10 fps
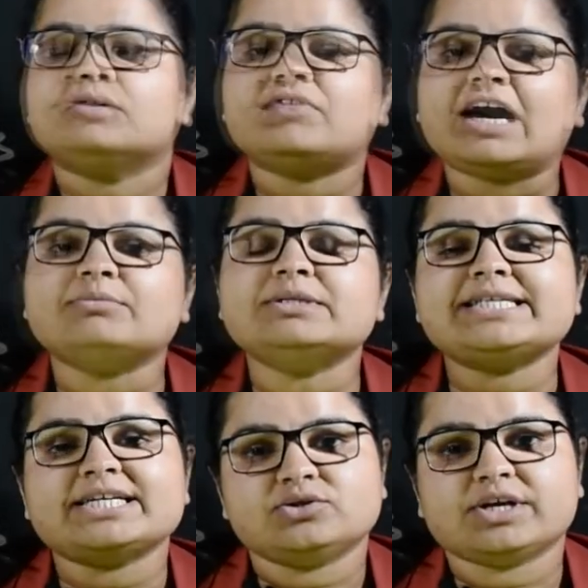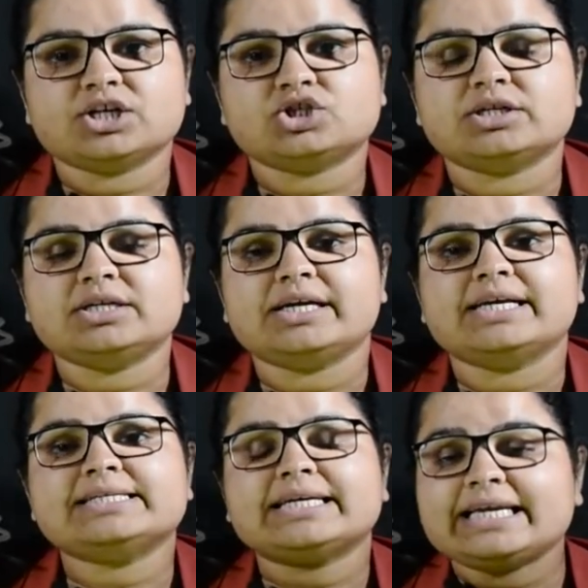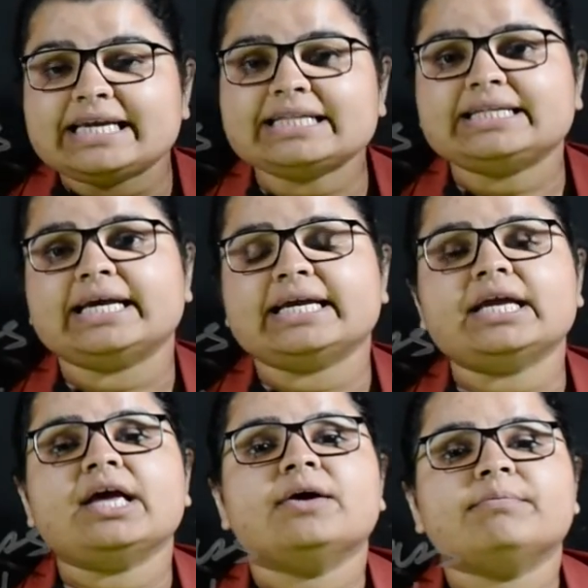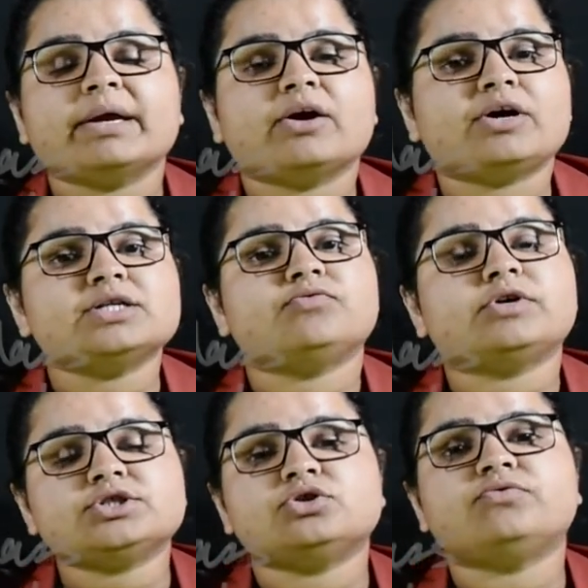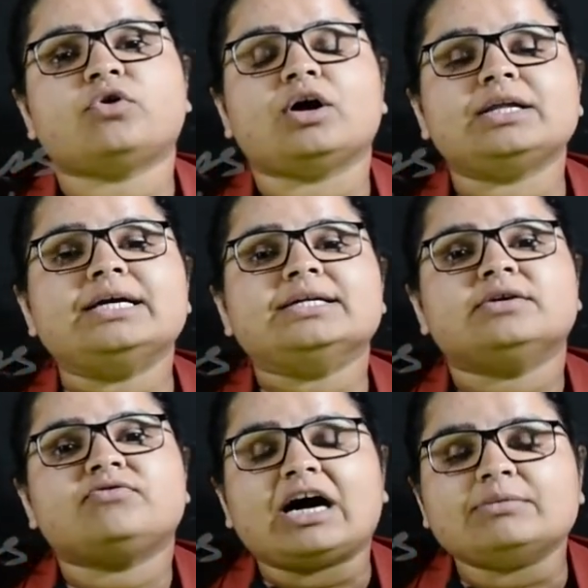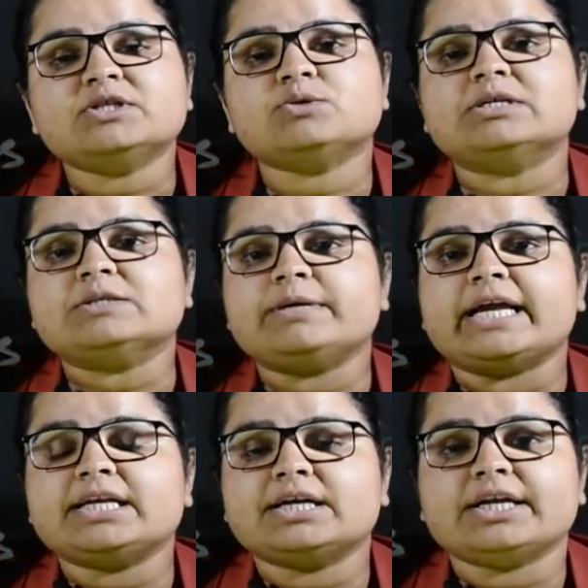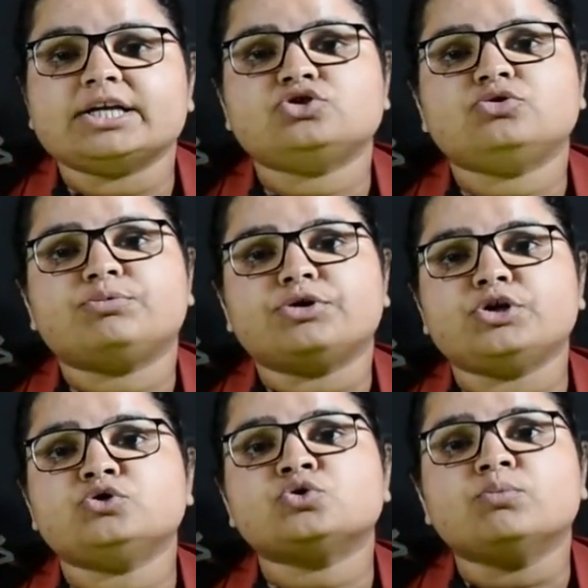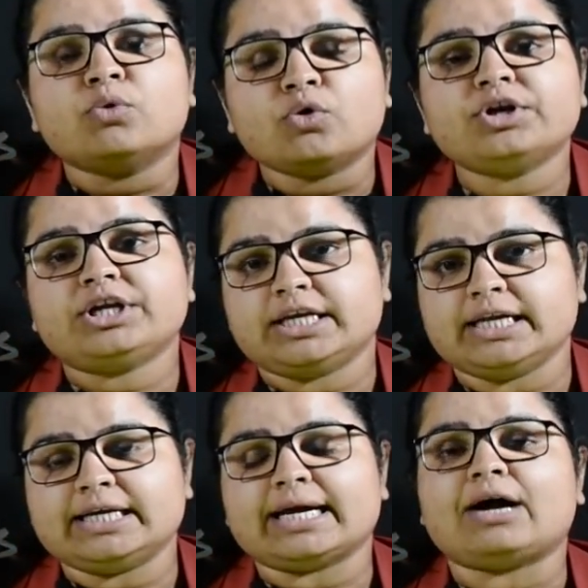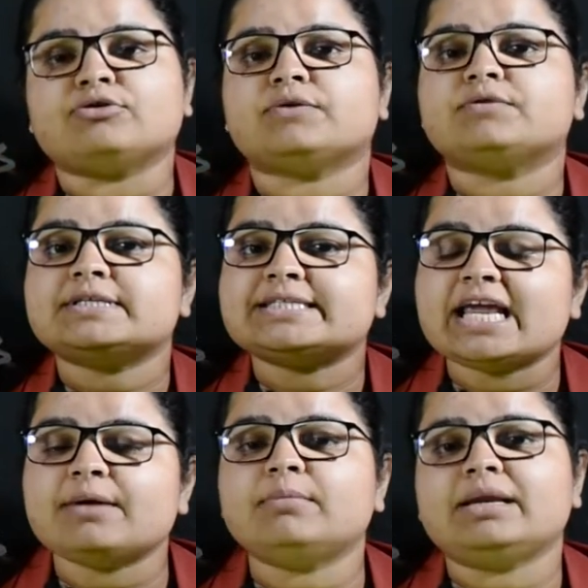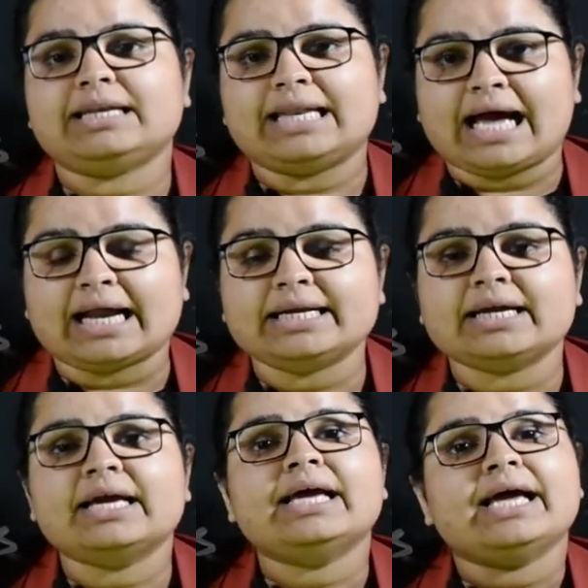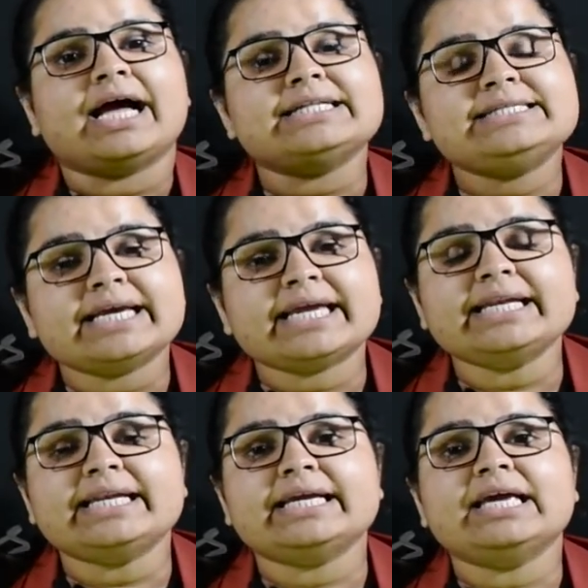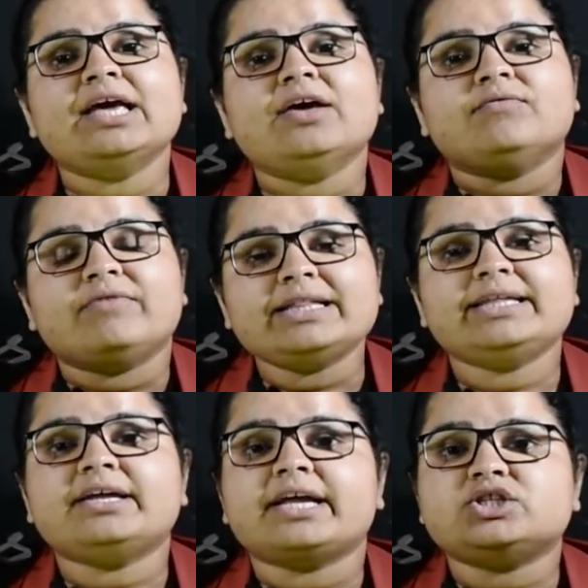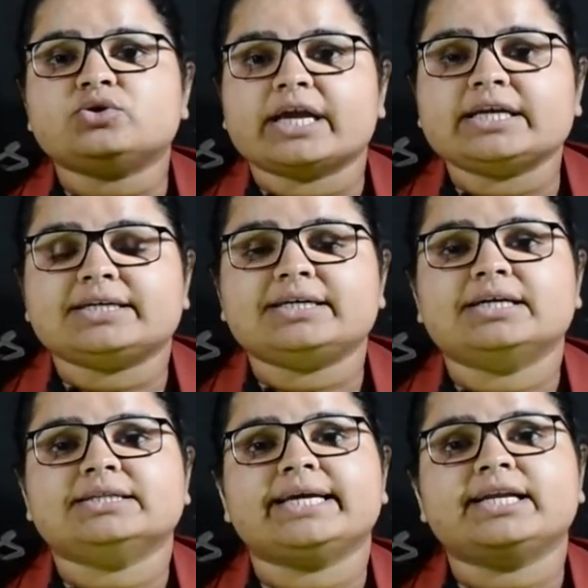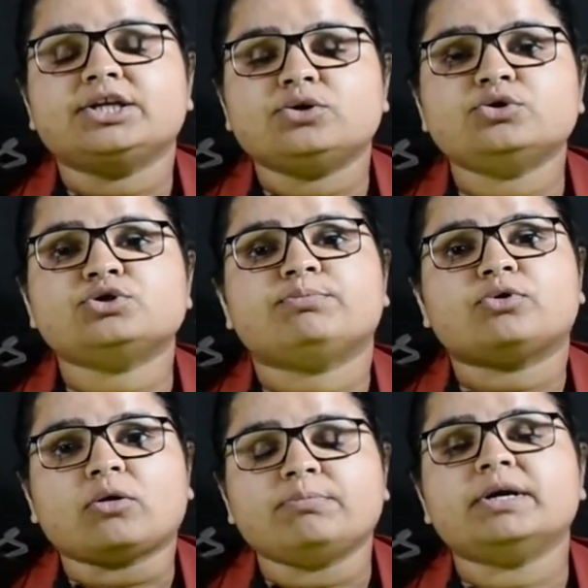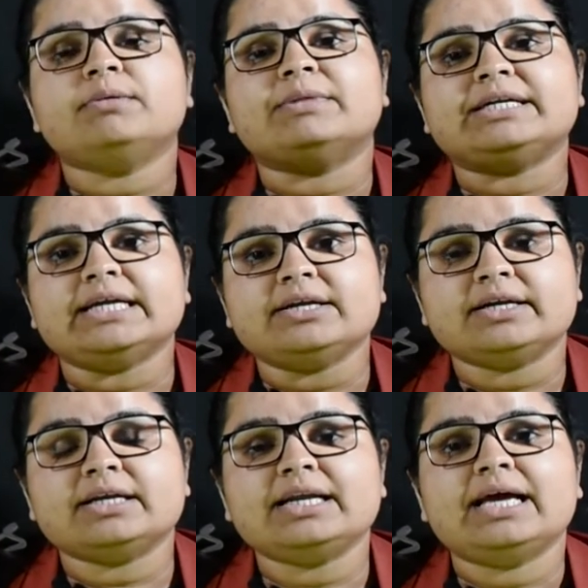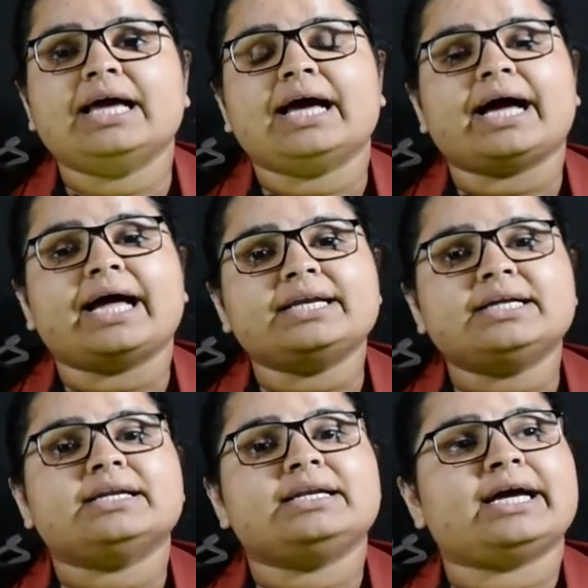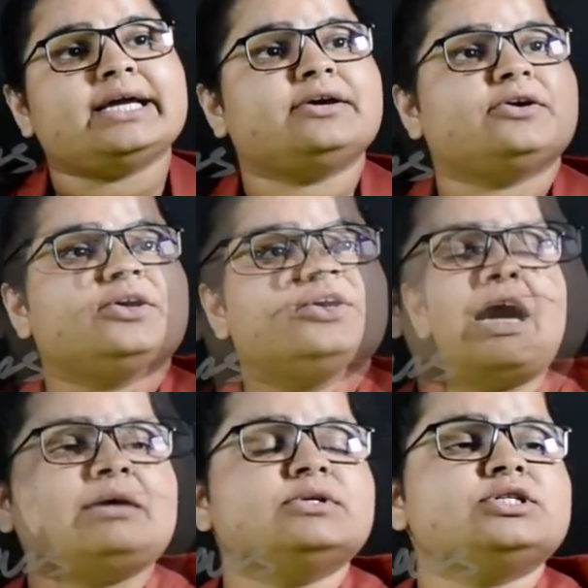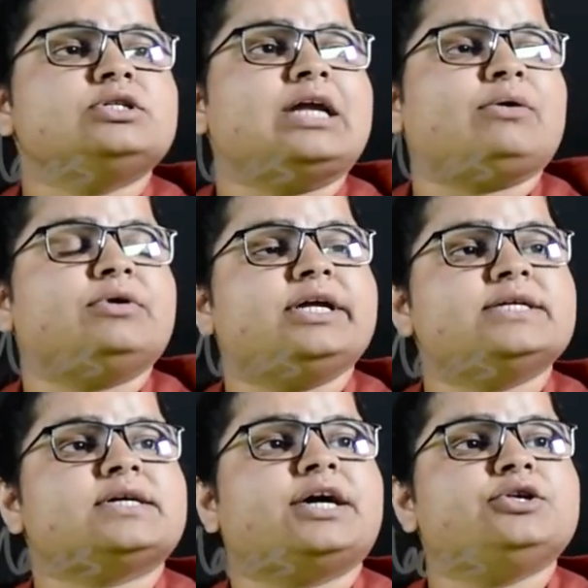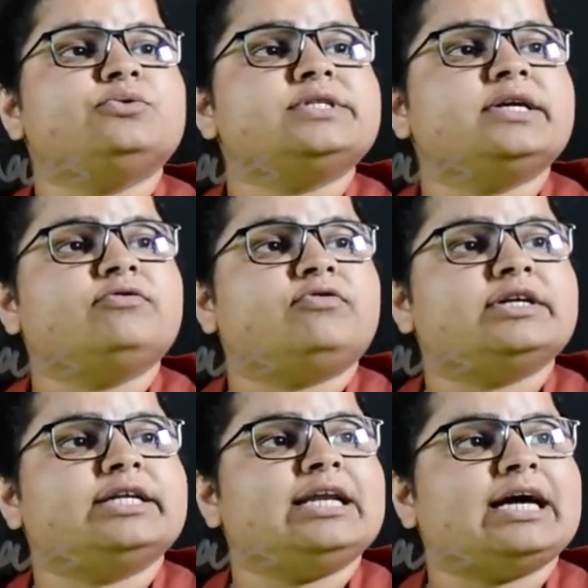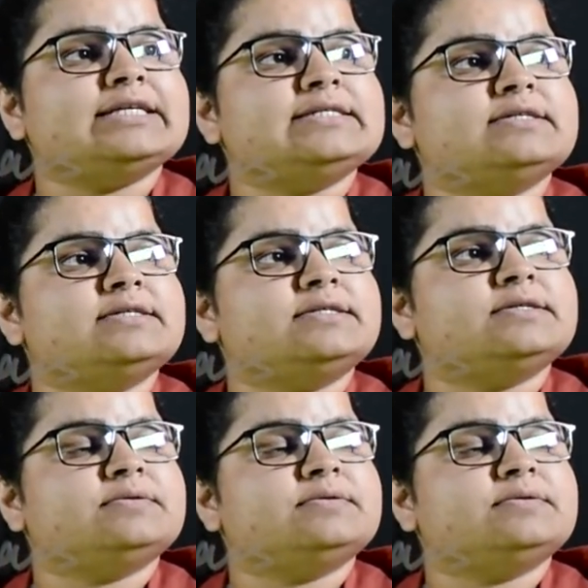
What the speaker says: Farmers' education is a key thing, because first of all, the farmers must be encouraged to produce more yield out of the same land, and secondly, when they are educated, they'll use proper material, and like farmers nowadays are using fertilizers,